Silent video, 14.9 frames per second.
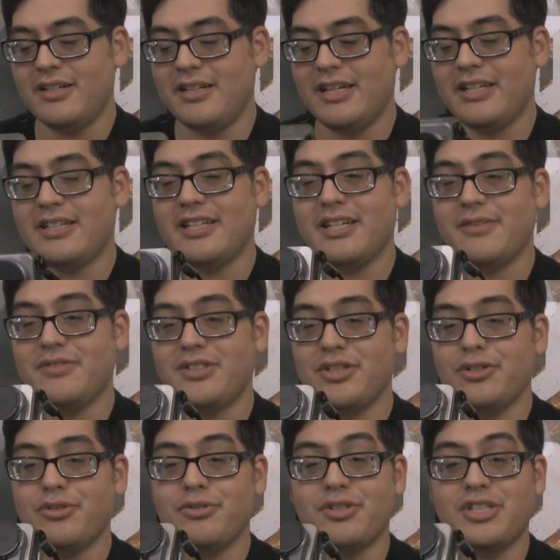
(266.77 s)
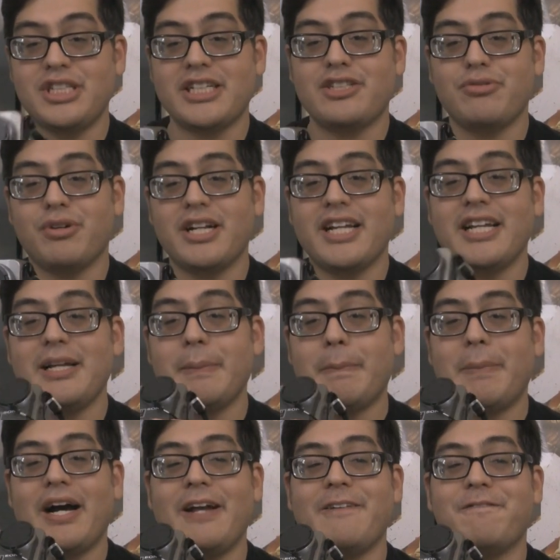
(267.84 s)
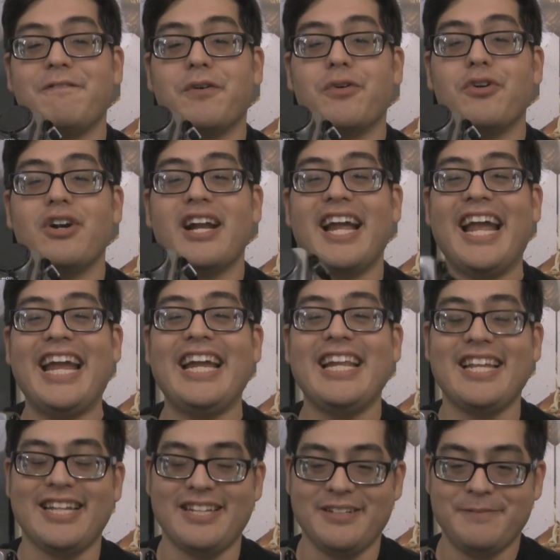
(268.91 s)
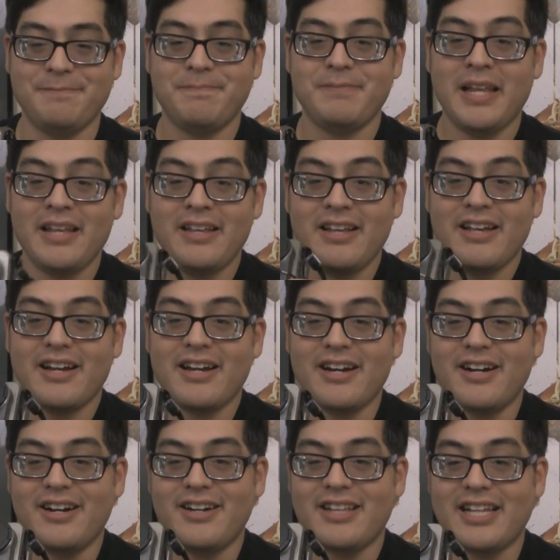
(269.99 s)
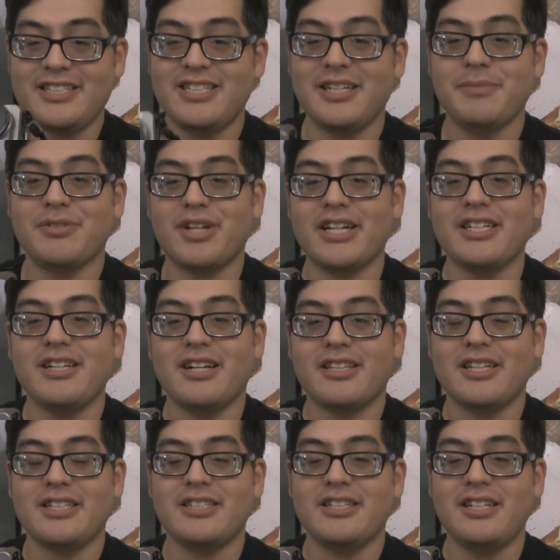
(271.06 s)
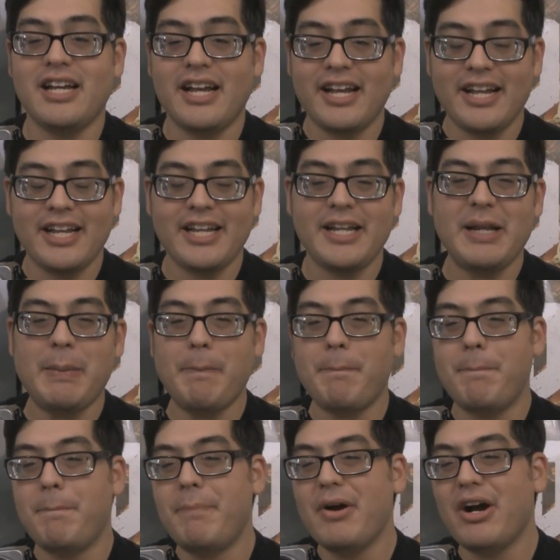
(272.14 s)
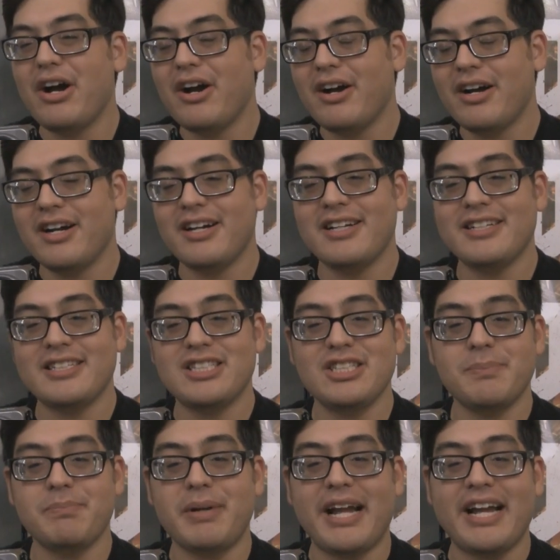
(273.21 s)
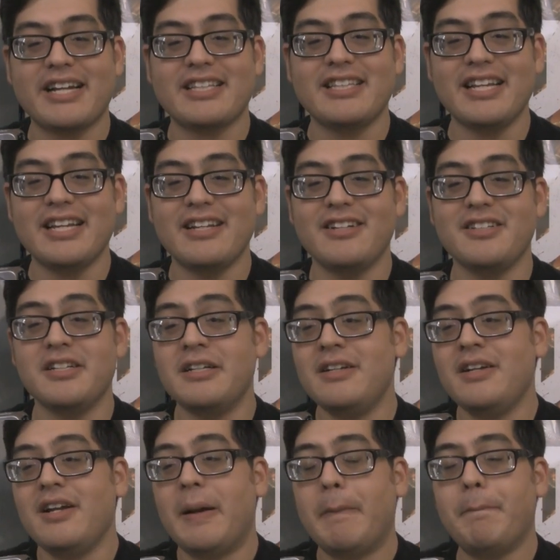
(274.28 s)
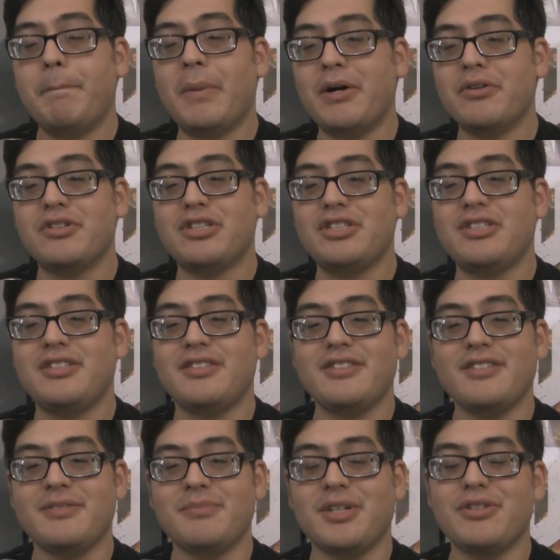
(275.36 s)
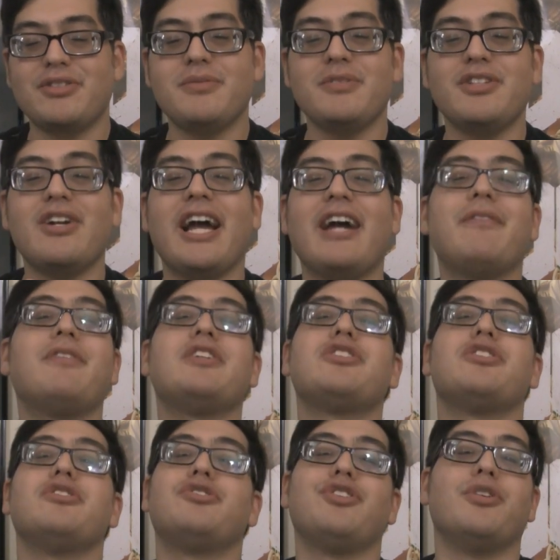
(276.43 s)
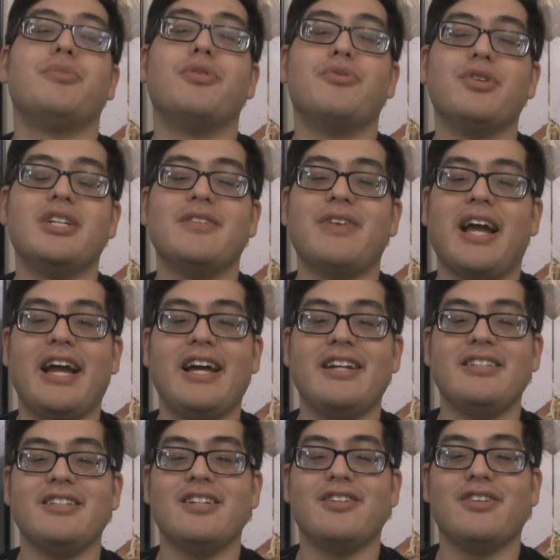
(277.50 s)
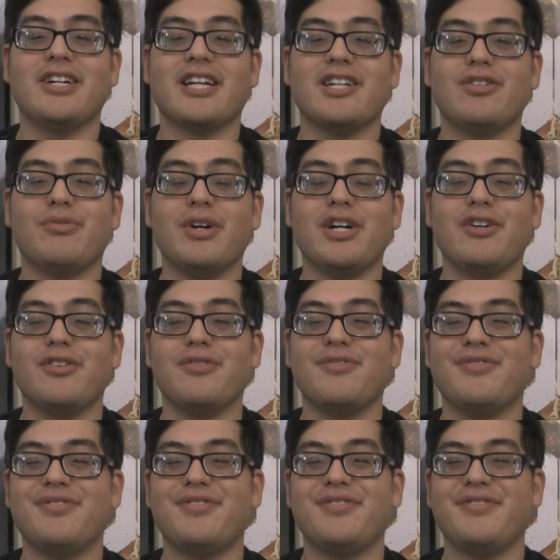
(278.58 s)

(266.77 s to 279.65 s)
It gives you 620 by 480. That seems like nothing today, but back then, your average consumer wouldn't have had, you know, like a 12,